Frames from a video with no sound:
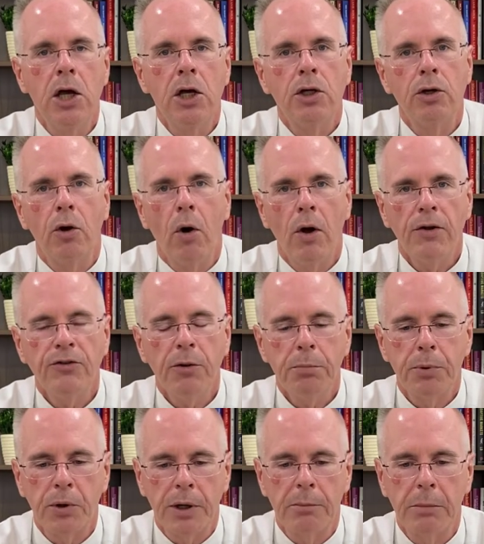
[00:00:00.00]
You're also
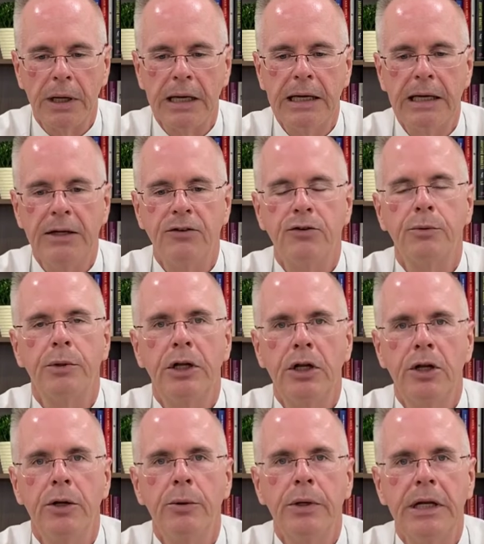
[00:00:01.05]
putting money into an
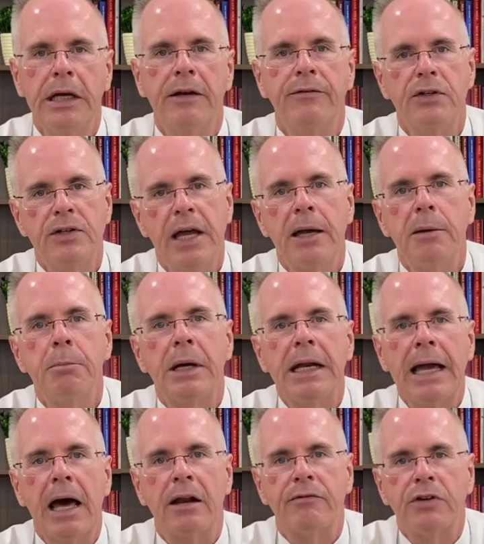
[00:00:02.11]
annuity. If you take money
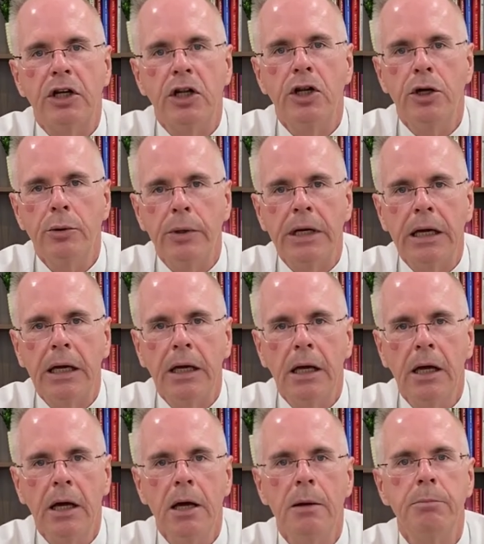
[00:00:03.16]
out of an annuity
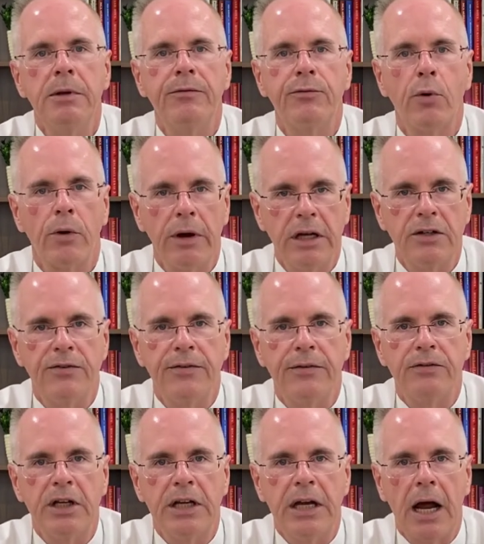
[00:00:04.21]
before age
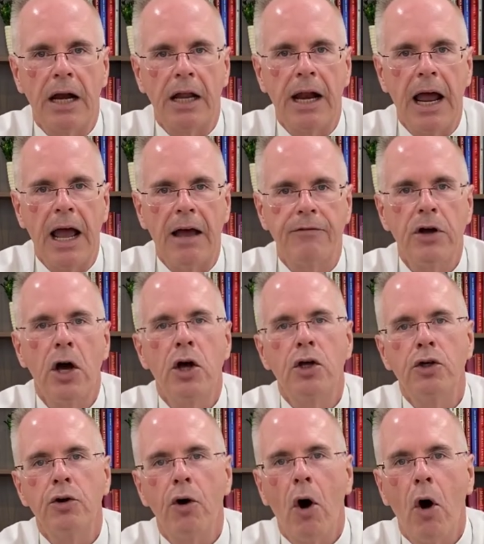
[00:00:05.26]
59 and a half,
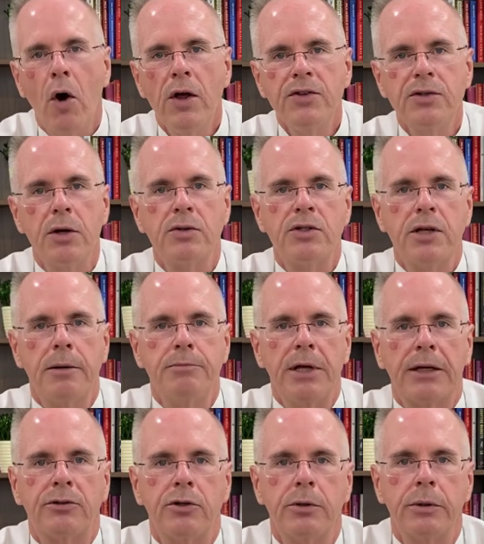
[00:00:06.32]
you're also
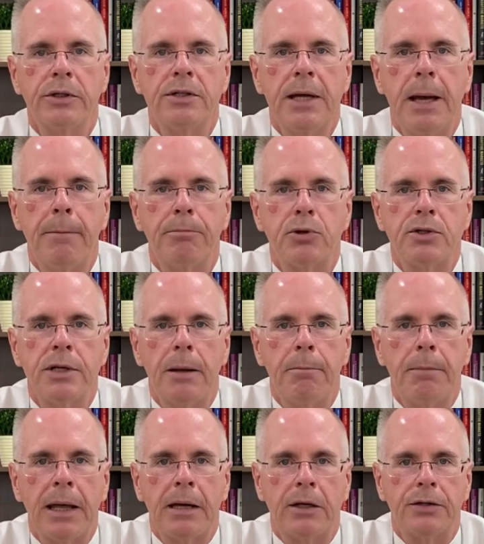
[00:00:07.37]
subject to a 10%
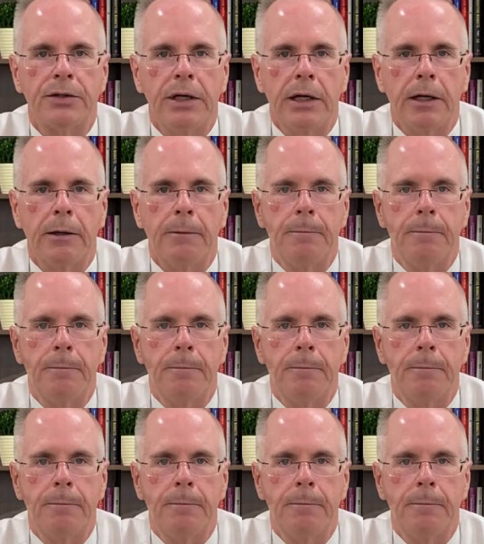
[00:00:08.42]
penalty.